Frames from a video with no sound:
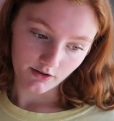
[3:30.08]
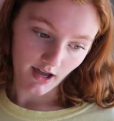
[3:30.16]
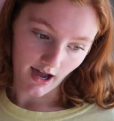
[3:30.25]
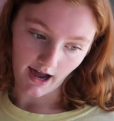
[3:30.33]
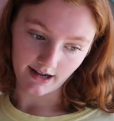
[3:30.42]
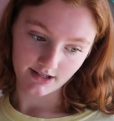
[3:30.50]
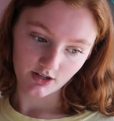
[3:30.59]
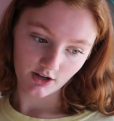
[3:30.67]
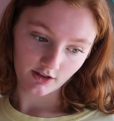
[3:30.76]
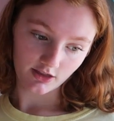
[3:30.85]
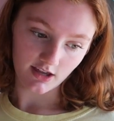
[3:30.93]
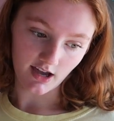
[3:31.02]
yeah, I
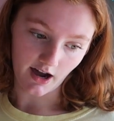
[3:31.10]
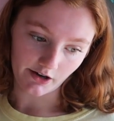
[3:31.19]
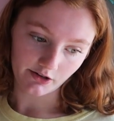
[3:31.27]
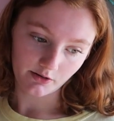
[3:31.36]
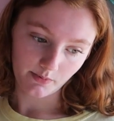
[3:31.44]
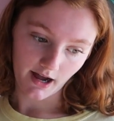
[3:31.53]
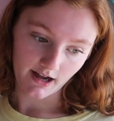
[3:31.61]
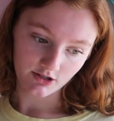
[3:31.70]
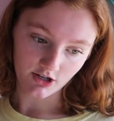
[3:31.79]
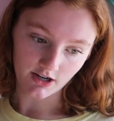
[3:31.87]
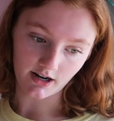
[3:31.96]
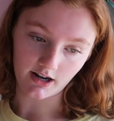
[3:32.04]
took the iron-on
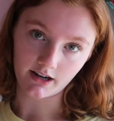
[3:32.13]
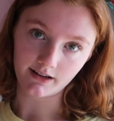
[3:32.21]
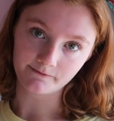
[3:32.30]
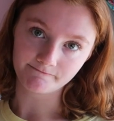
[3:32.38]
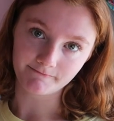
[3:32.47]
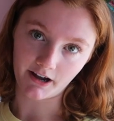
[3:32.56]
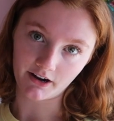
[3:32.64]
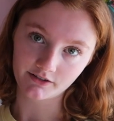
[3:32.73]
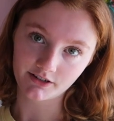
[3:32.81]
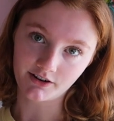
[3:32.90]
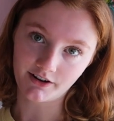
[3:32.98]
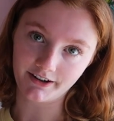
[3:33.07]
patch and I
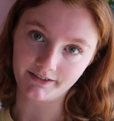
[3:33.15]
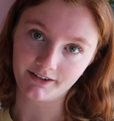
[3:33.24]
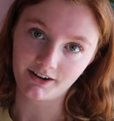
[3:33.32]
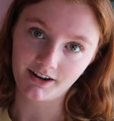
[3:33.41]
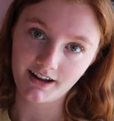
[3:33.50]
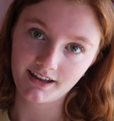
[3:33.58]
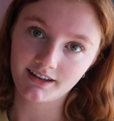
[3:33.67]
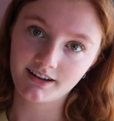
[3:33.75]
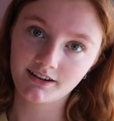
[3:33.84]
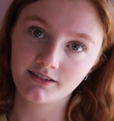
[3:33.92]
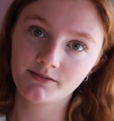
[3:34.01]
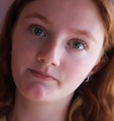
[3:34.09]
ironed it on. All right,
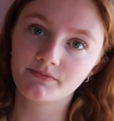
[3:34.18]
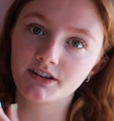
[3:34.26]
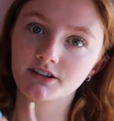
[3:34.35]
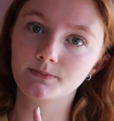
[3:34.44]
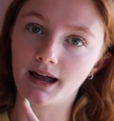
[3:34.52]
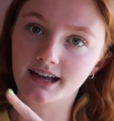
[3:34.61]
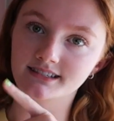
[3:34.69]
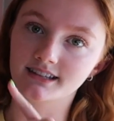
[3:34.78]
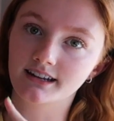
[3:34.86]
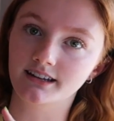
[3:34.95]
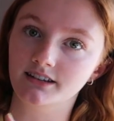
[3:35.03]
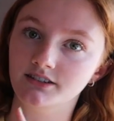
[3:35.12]
here, here's past
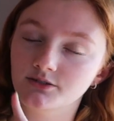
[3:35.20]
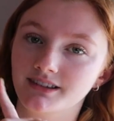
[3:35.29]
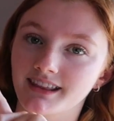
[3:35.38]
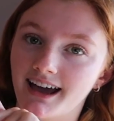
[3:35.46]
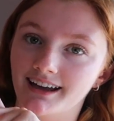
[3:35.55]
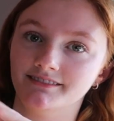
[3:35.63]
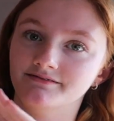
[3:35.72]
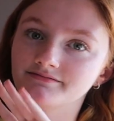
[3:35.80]
Letty doing that.